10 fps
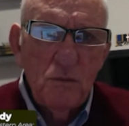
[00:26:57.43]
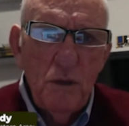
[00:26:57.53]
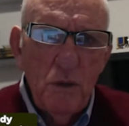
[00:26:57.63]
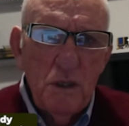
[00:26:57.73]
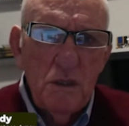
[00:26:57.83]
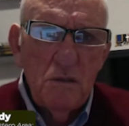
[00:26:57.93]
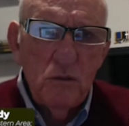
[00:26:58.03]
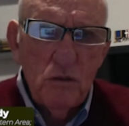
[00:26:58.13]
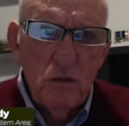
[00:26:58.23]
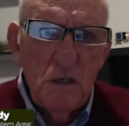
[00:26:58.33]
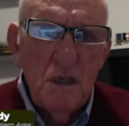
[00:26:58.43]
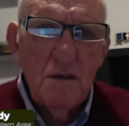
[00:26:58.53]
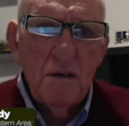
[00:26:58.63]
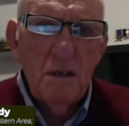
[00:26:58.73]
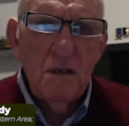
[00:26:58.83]
we would
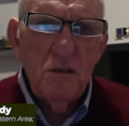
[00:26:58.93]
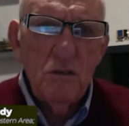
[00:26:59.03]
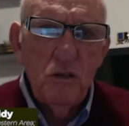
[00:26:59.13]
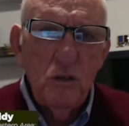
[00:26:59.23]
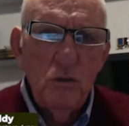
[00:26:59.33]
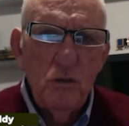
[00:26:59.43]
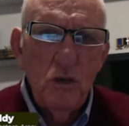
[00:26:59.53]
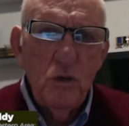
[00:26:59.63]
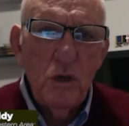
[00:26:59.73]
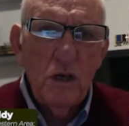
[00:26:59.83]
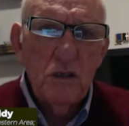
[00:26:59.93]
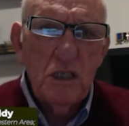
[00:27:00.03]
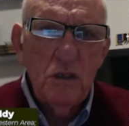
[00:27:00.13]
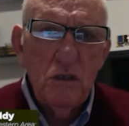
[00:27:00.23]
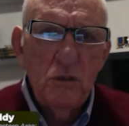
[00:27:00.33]
do our
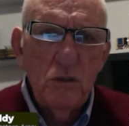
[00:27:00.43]
due